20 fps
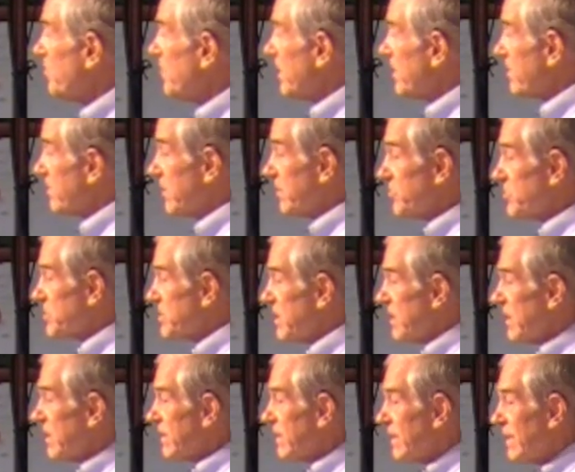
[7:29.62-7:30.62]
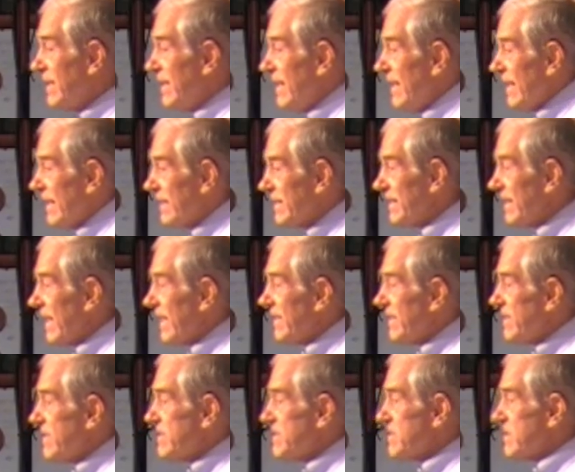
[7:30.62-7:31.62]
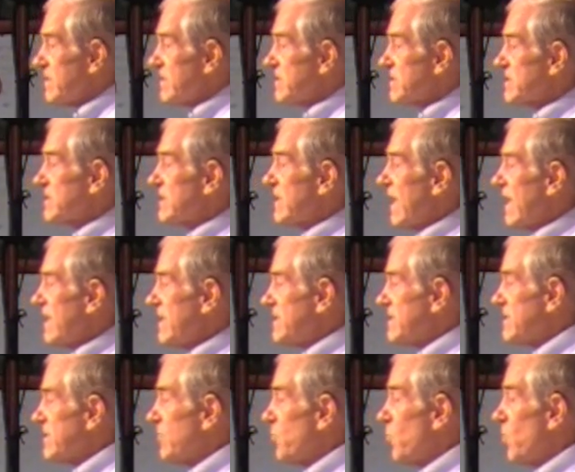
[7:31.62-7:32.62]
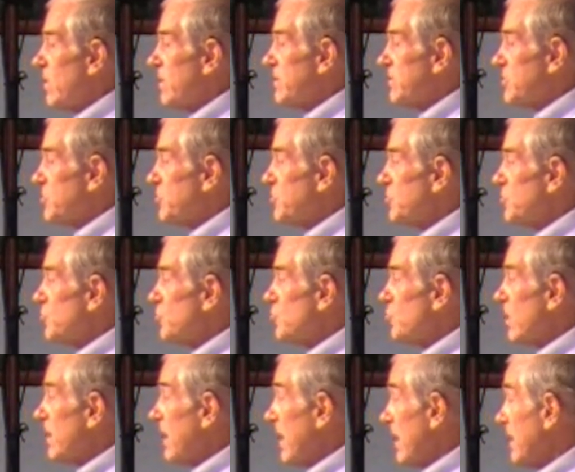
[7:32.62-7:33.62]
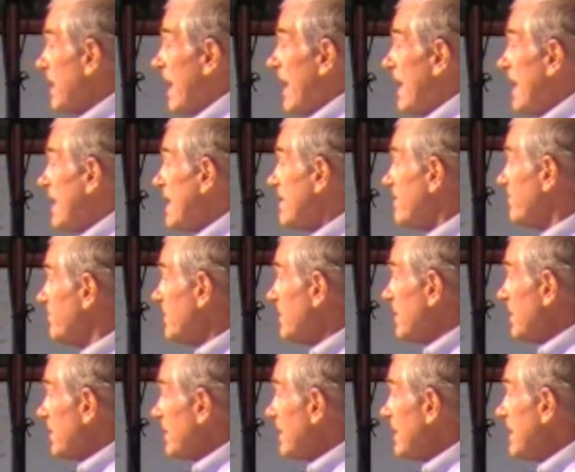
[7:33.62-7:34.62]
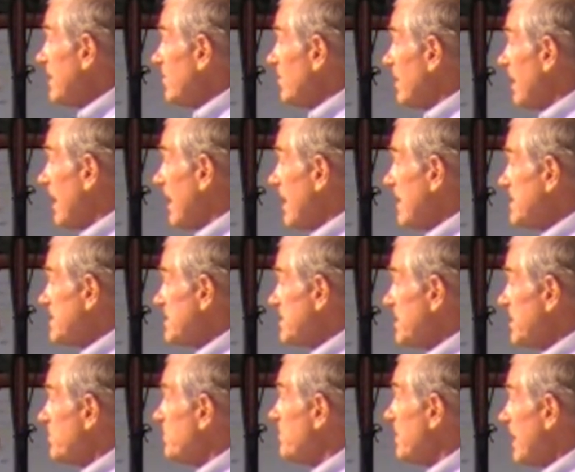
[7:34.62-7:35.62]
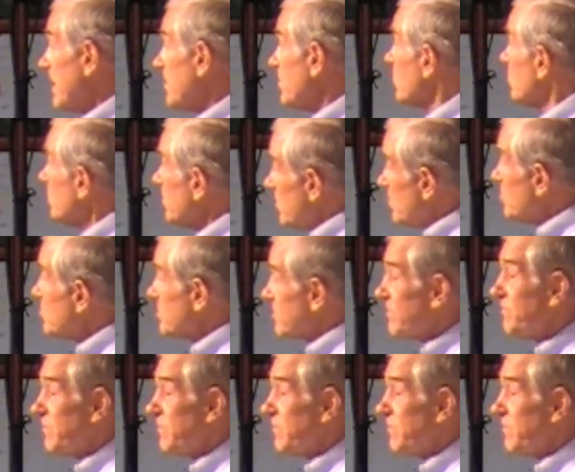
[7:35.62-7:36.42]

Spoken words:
a better understanding, and that is the states that want to and have legalized the medical use